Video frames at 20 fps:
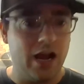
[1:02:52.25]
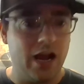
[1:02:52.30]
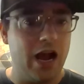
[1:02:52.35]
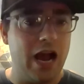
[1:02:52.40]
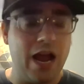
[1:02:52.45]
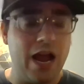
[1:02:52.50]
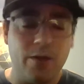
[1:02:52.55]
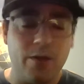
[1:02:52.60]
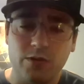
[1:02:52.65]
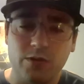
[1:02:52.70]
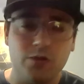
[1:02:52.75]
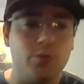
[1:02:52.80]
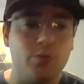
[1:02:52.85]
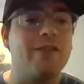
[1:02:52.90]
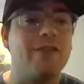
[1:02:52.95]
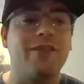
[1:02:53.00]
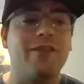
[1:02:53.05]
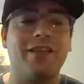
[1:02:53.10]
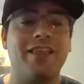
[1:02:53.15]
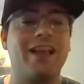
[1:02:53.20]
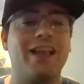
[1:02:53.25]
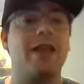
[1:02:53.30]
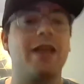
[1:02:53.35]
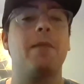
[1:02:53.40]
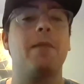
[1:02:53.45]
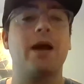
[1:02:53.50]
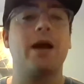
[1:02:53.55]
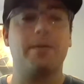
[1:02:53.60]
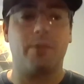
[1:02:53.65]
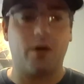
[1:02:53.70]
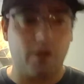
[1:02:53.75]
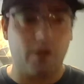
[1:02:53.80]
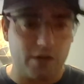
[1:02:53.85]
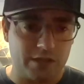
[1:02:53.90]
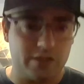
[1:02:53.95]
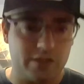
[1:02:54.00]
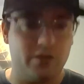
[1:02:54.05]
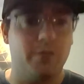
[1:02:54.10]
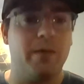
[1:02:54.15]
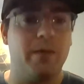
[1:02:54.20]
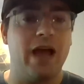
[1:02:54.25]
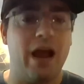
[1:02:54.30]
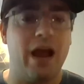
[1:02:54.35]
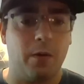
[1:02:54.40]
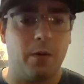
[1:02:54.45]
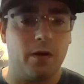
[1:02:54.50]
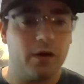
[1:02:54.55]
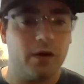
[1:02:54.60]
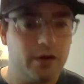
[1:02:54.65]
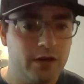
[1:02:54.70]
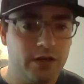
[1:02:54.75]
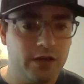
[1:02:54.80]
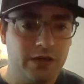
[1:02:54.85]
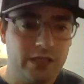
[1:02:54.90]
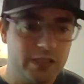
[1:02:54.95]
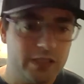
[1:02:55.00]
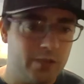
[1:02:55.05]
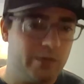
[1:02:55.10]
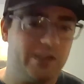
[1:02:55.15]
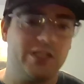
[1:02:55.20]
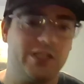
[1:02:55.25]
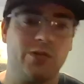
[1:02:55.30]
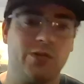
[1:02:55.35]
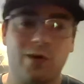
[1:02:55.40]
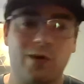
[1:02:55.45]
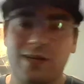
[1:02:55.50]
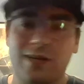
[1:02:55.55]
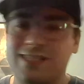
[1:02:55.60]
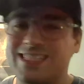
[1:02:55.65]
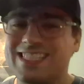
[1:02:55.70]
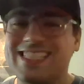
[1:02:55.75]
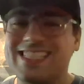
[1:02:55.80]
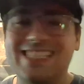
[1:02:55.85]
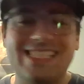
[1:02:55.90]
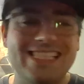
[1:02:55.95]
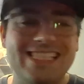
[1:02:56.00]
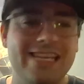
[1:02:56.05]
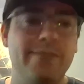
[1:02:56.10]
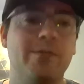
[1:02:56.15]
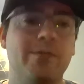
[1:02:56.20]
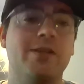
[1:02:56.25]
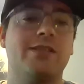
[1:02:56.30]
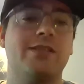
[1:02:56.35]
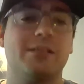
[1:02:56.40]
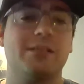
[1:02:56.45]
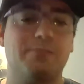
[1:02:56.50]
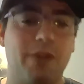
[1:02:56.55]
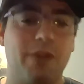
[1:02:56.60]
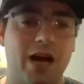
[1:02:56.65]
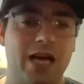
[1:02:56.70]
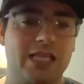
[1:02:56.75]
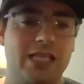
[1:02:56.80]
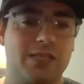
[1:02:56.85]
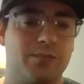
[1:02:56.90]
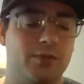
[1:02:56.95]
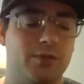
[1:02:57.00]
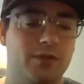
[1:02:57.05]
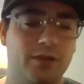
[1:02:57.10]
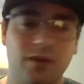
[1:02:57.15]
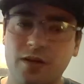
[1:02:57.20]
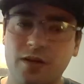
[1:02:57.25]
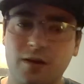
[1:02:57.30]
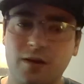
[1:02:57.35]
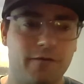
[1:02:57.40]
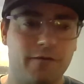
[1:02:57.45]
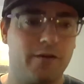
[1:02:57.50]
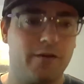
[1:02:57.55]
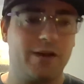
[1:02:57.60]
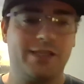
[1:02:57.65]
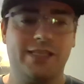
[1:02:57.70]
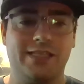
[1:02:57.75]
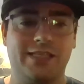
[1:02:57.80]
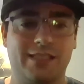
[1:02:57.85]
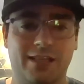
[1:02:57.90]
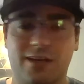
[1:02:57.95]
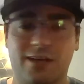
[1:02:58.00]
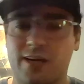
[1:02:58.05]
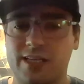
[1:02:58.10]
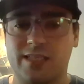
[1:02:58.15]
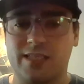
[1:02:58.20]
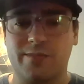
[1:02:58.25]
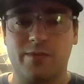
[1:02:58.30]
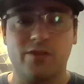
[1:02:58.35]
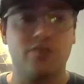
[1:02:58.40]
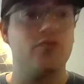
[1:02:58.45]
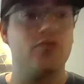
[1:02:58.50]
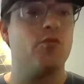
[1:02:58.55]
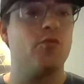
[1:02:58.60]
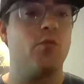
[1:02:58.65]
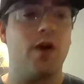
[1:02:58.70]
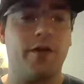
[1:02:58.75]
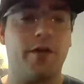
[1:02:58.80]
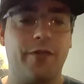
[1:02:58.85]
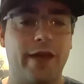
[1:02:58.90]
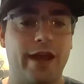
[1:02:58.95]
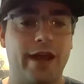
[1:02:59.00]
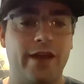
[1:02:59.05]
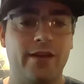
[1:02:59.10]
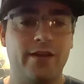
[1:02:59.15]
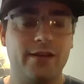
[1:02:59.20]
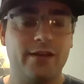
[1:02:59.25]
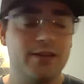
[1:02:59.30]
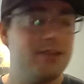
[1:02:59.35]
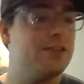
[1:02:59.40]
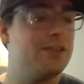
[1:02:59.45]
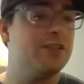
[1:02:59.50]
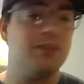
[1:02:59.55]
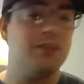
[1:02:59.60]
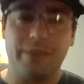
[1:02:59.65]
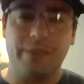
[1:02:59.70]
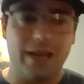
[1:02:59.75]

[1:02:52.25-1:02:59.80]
I will do everything in my personal power to ensure it is as seamless as possible for existing customers who want that to be